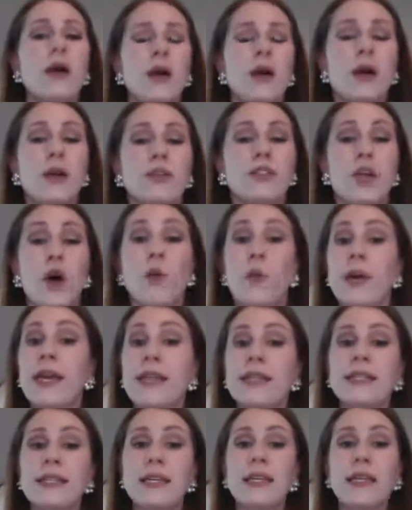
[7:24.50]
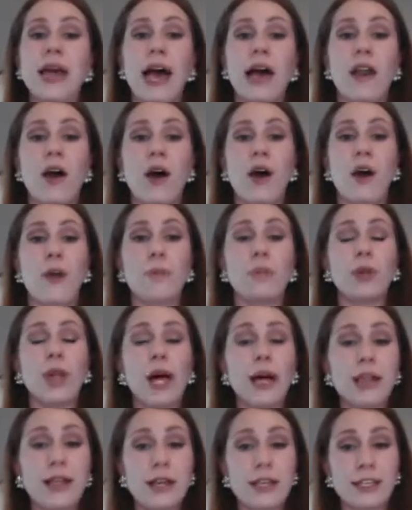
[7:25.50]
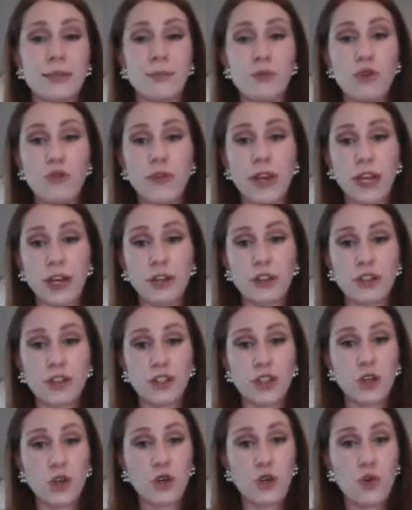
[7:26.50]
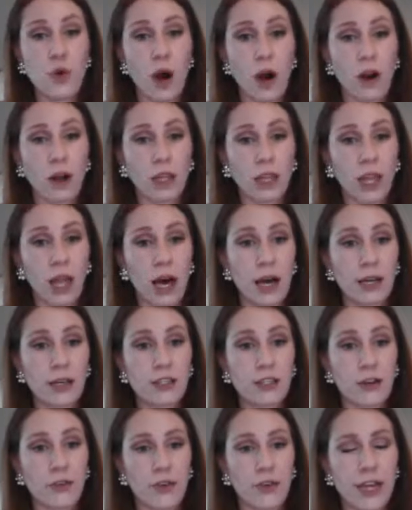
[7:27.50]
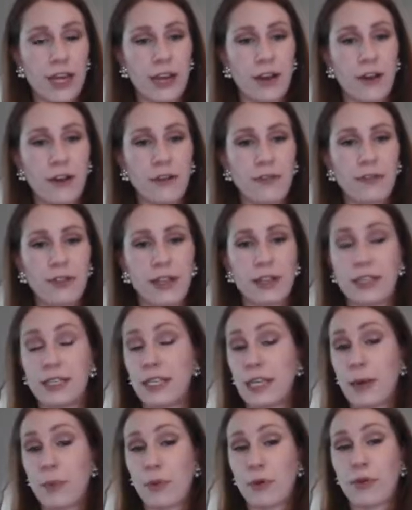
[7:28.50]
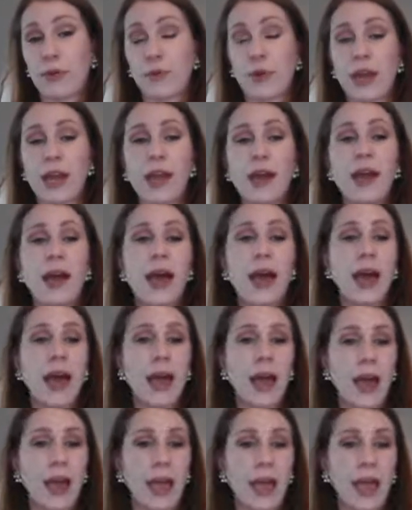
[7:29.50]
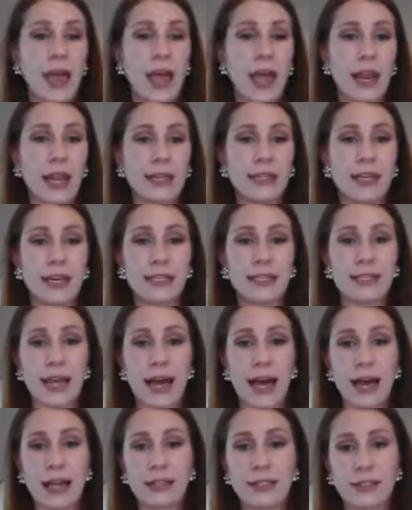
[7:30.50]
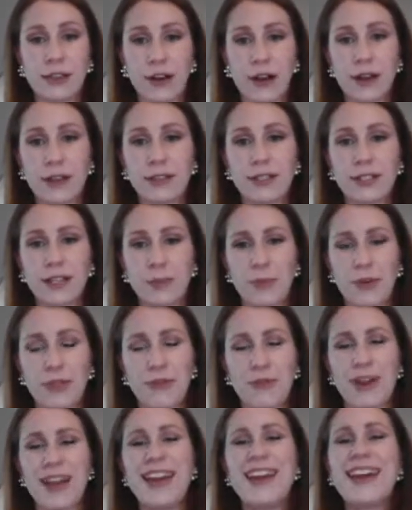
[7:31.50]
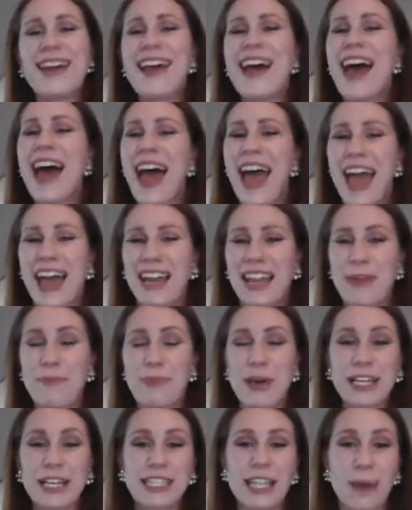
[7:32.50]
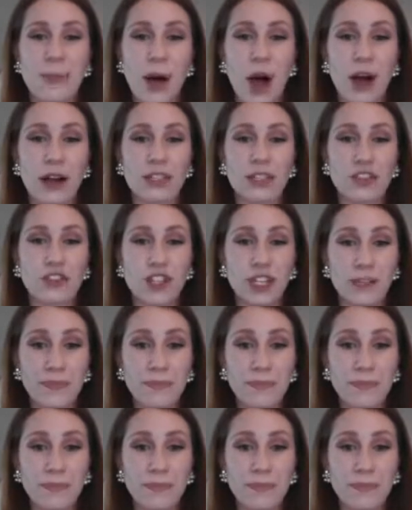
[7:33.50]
So we can see that our blood is moving to our lungs over here. You see number 3. And it does that, to number 3, and it picks up oxygen.